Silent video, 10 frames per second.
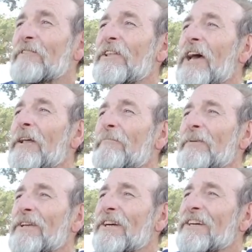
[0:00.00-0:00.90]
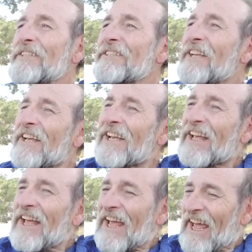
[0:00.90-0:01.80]
for that, because
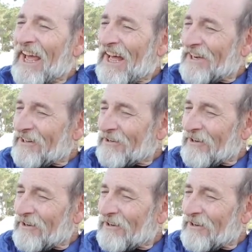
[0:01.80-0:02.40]
at